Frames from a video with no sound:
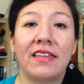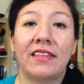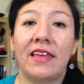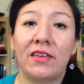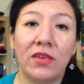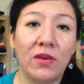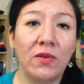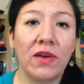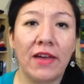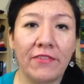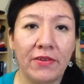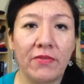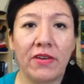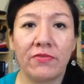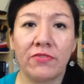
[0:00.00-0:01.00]
Thank you
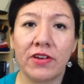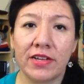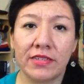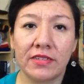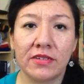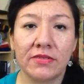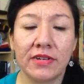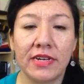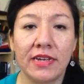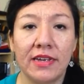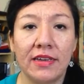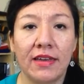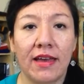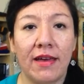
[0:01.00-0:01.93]
everyone for entering.